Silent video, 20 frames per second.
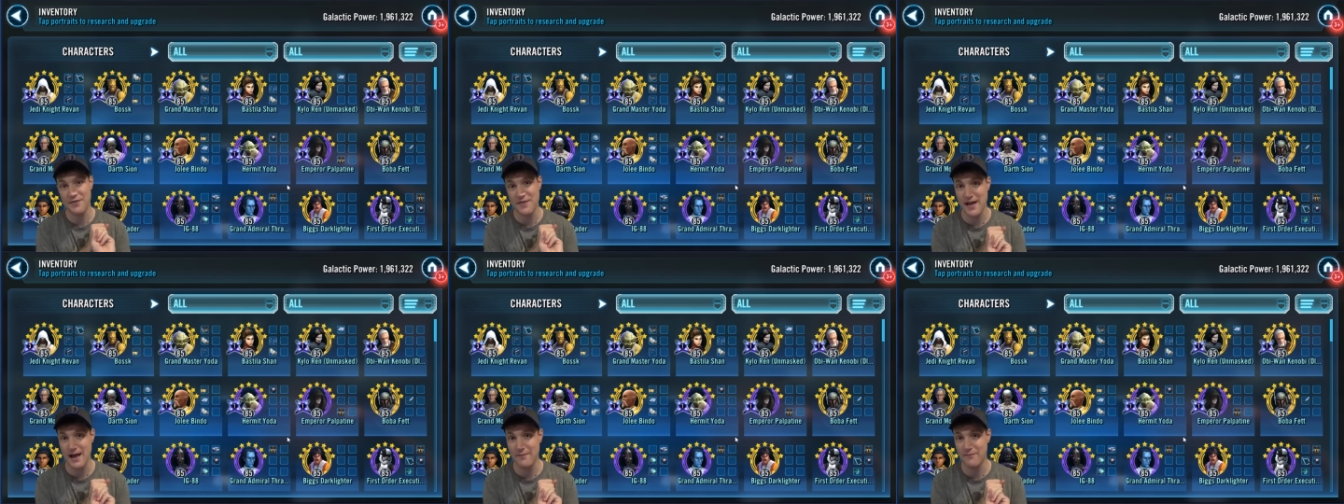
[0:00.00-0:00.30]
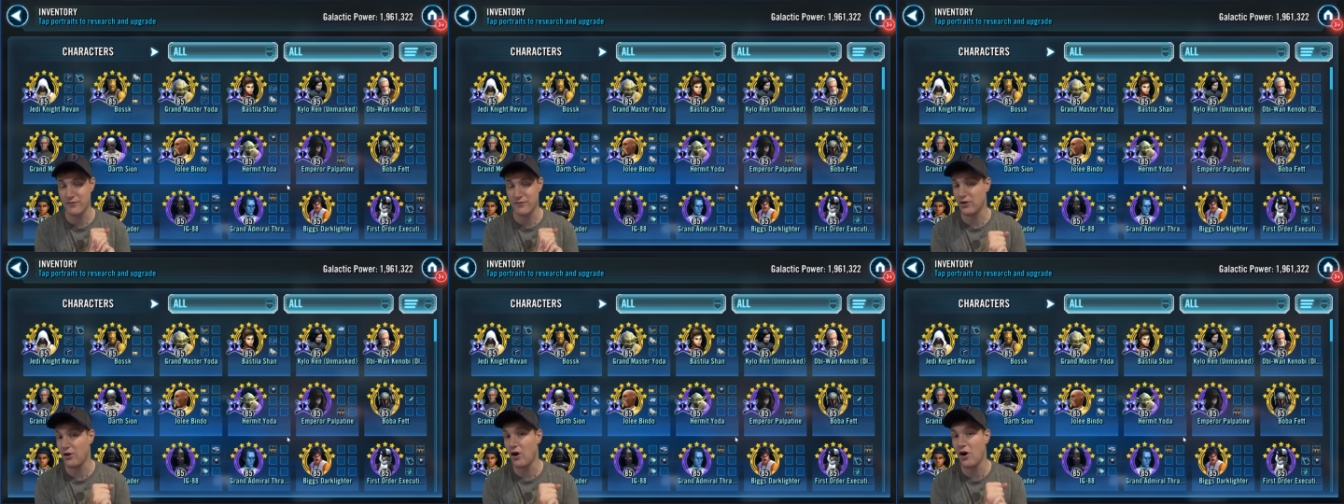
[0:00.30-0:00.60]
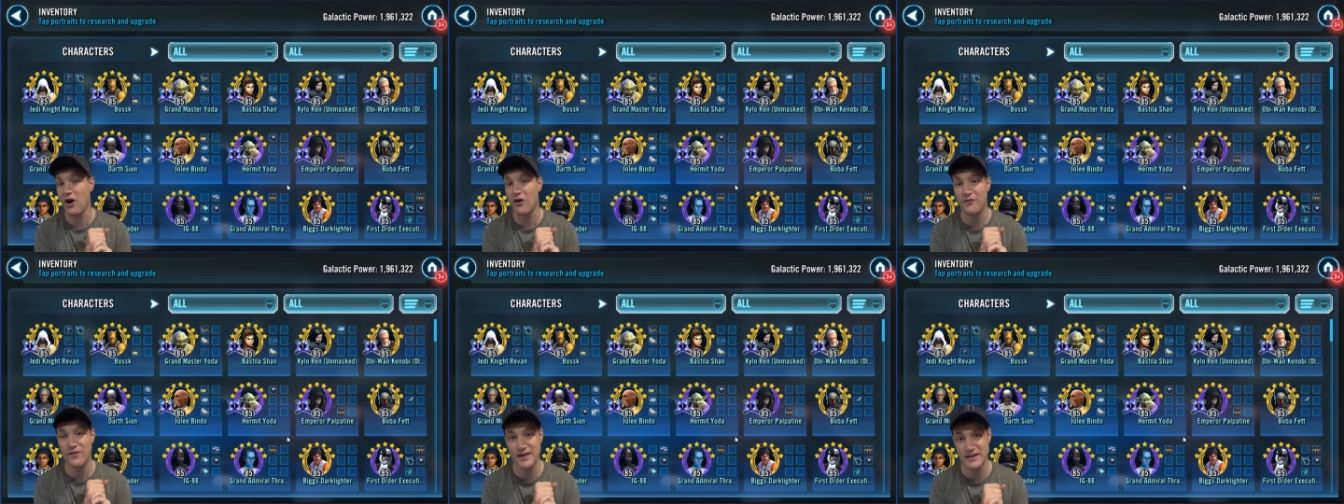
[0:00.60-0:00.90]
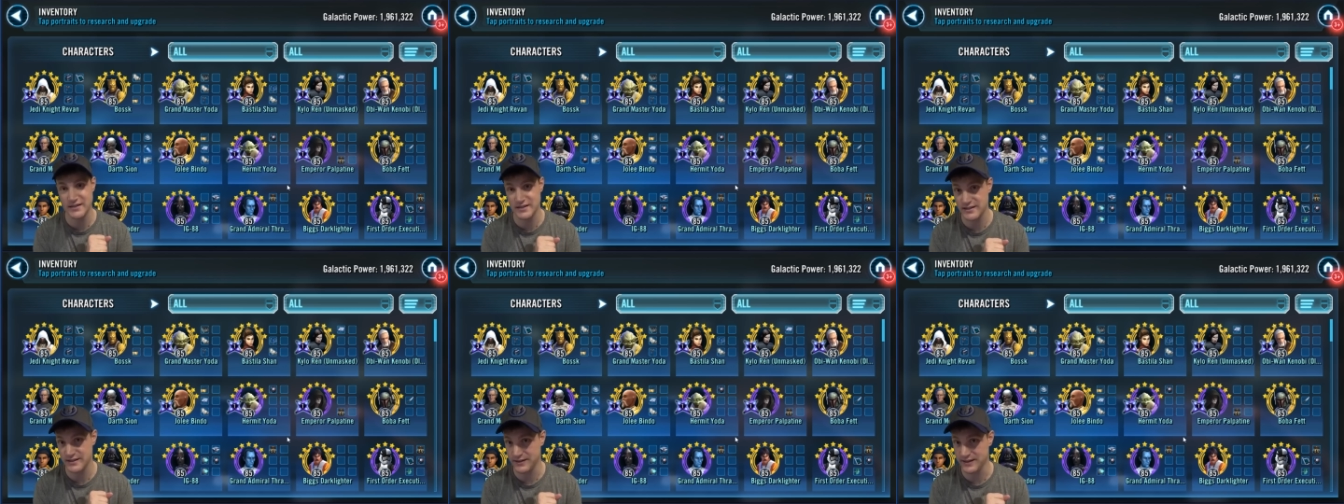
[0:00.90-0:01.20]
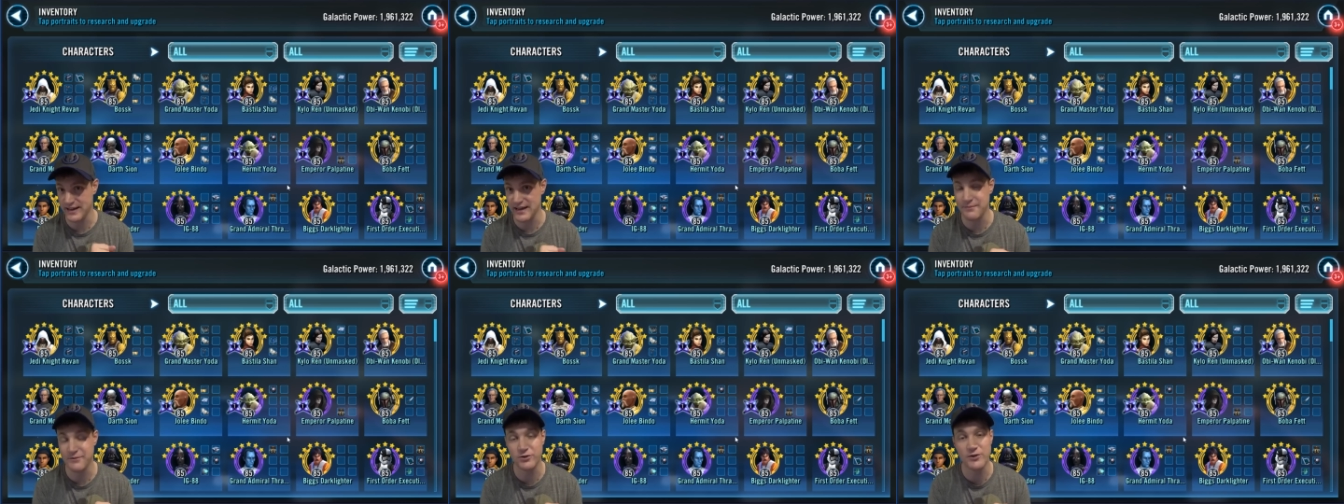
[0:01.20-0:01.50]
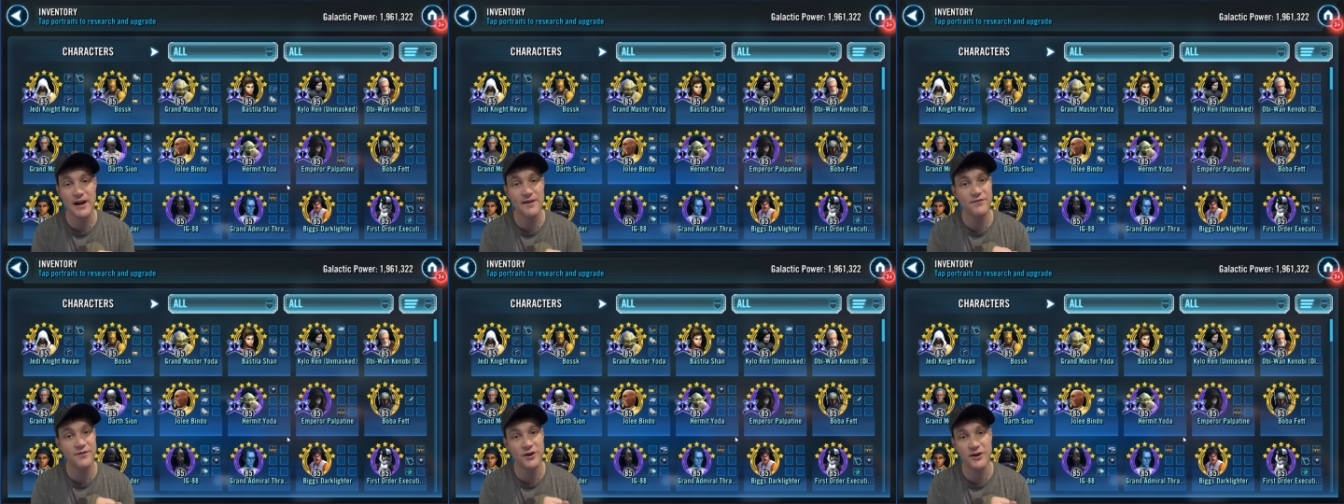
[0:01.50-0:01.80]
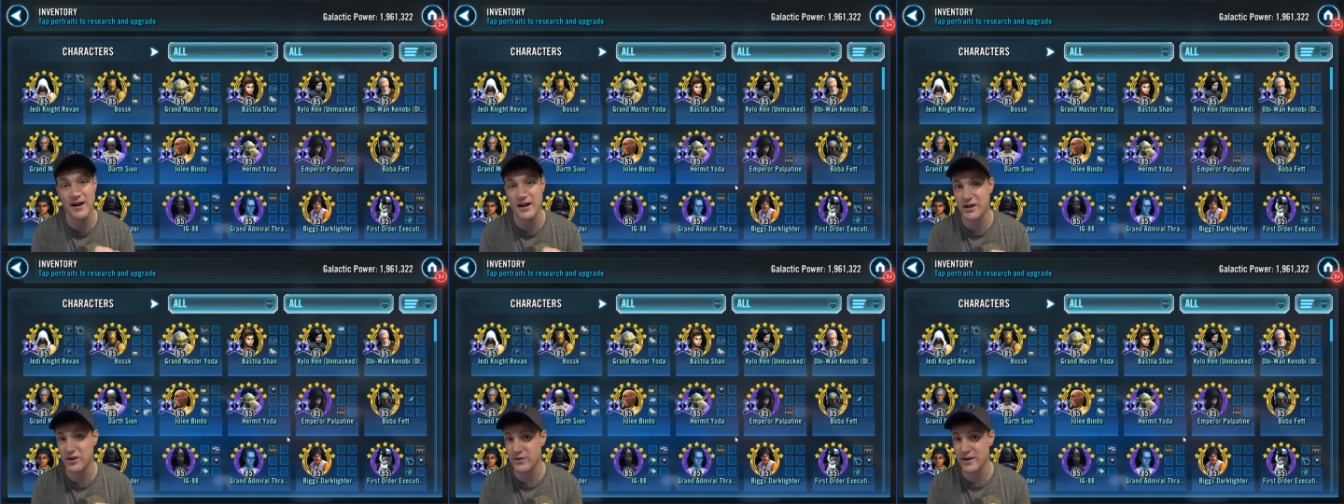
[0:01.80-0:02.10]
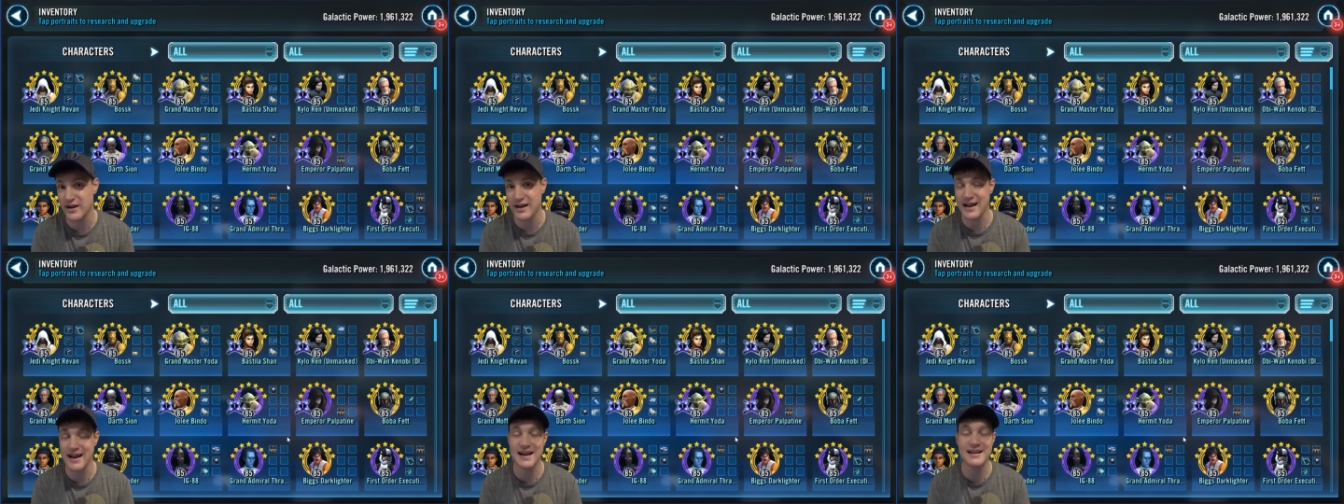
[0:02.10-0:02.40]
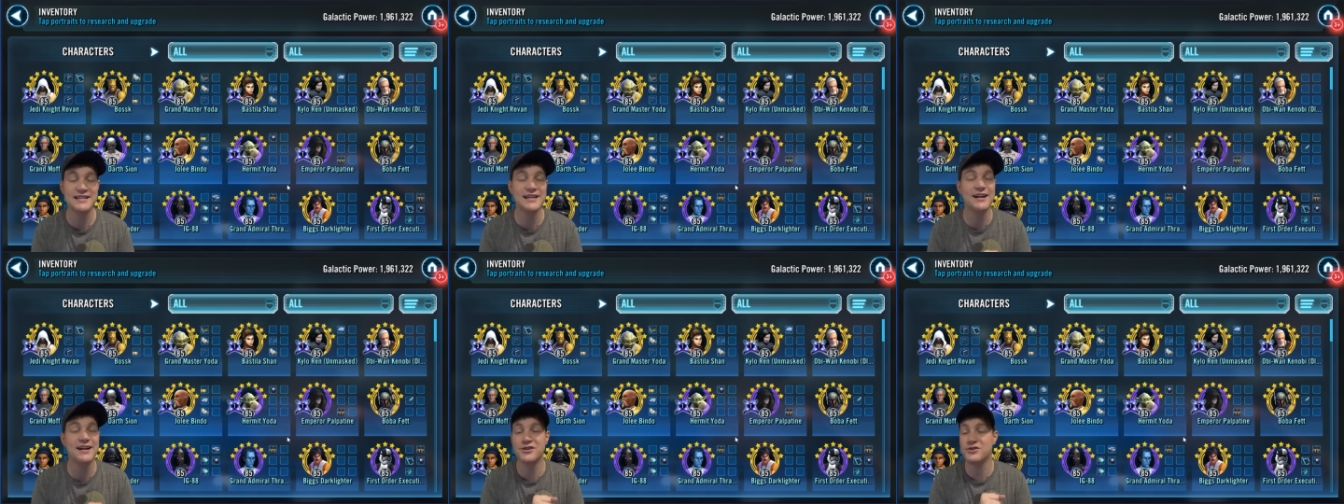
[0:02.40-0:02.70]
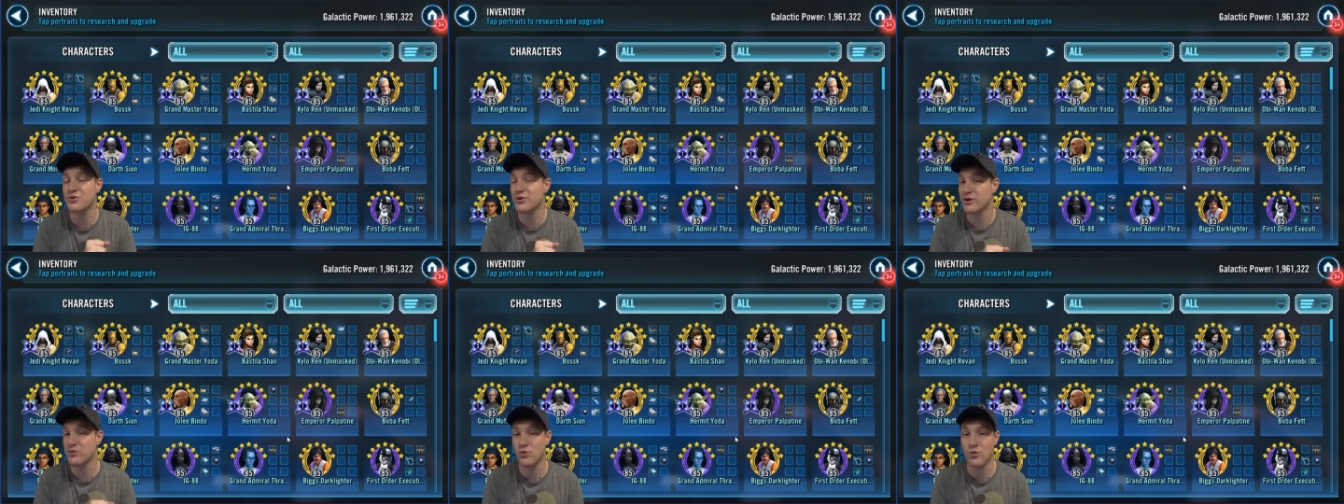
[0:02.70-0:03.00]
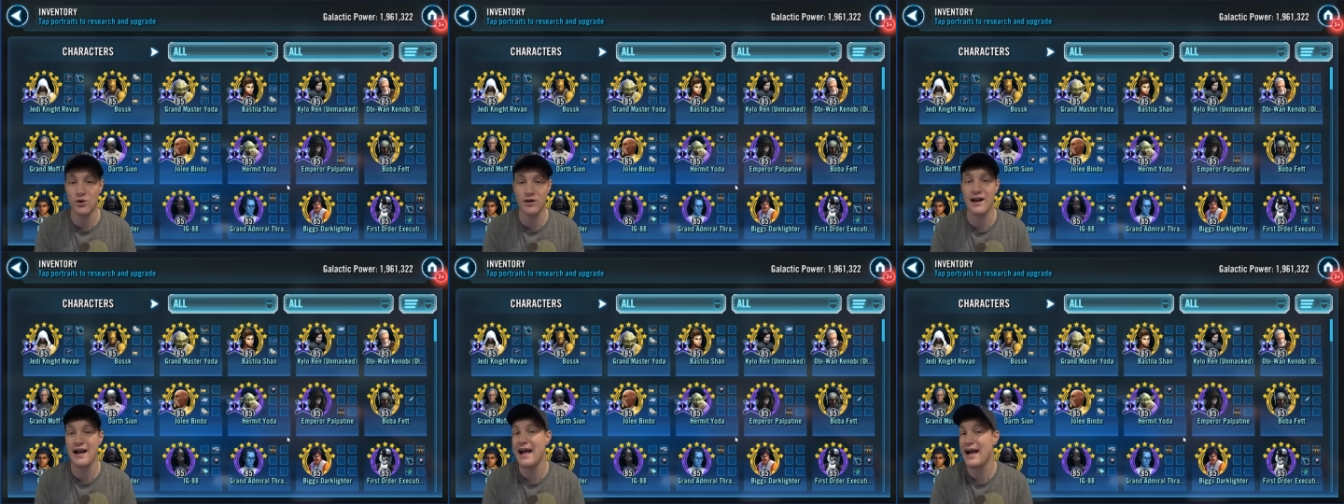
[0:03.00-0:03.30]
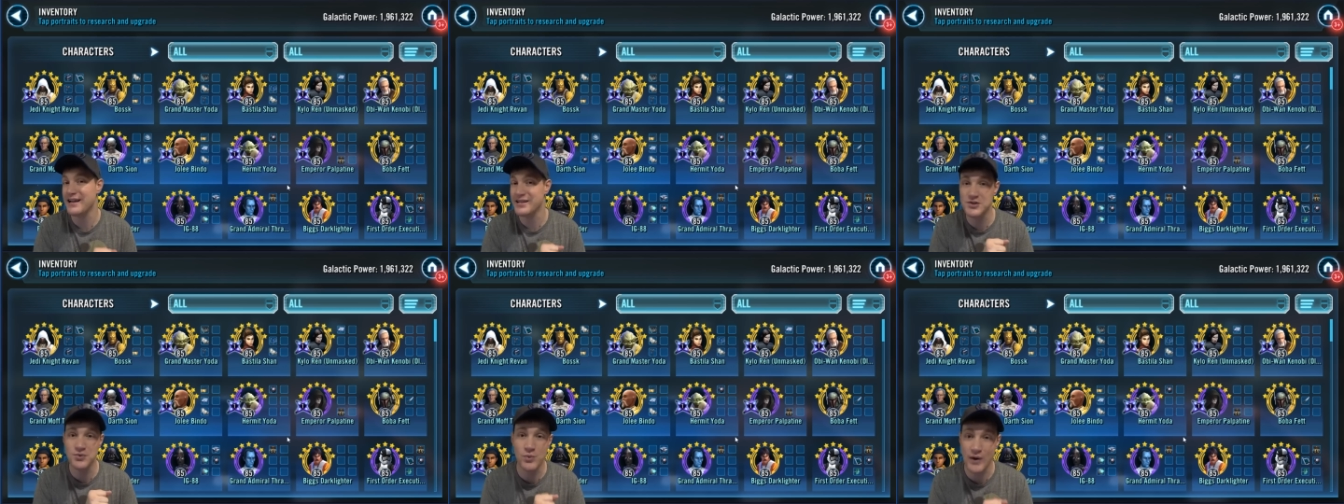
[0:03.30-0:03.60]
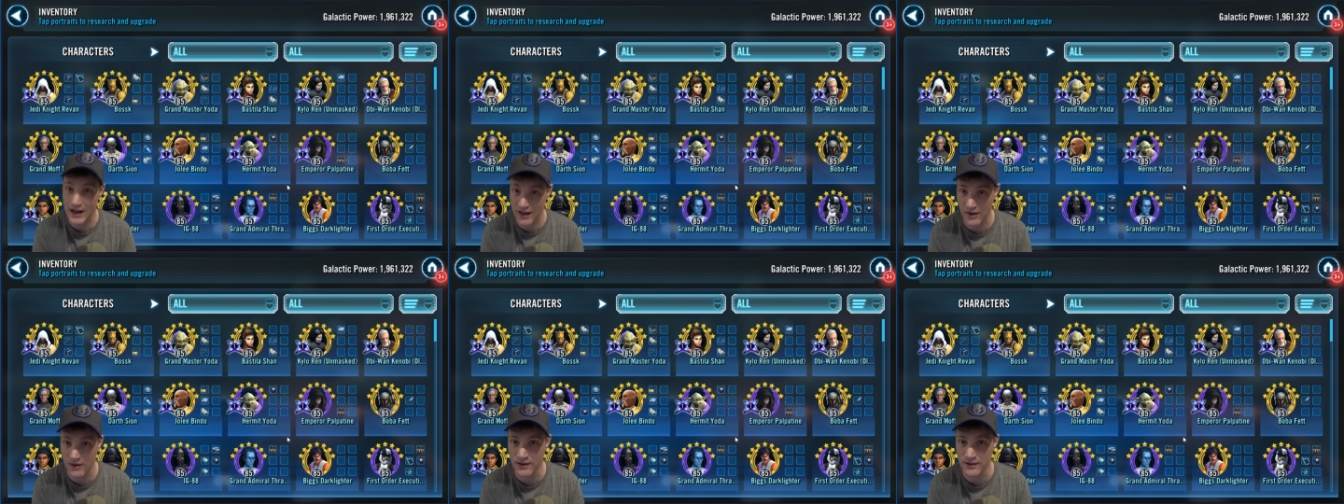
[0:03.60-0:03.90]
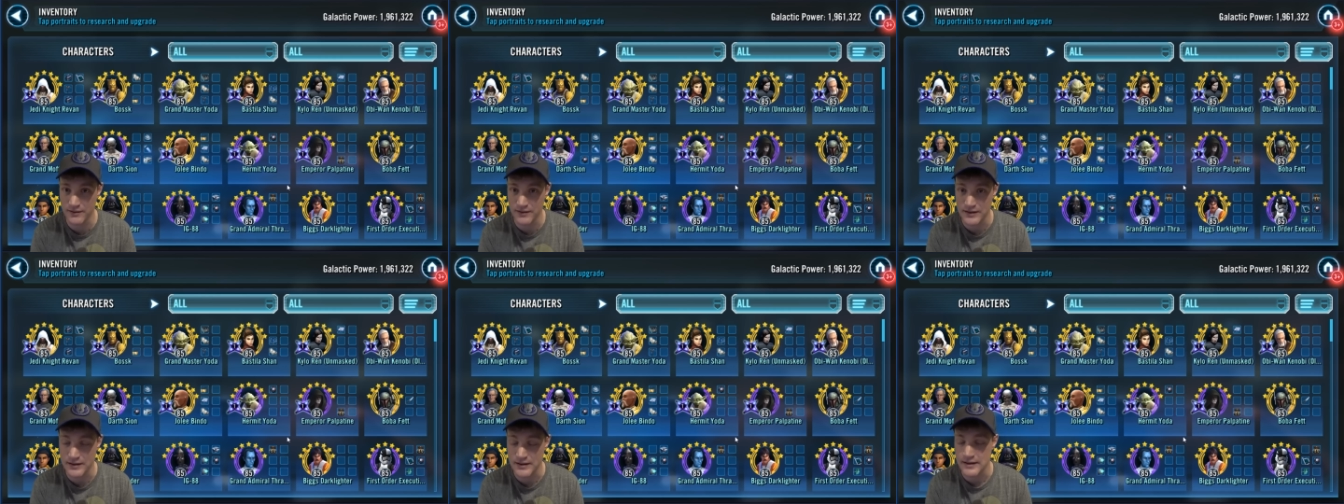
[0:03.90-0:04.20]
on them for all phases of the game. Great for Grand Arena and Territory War as well.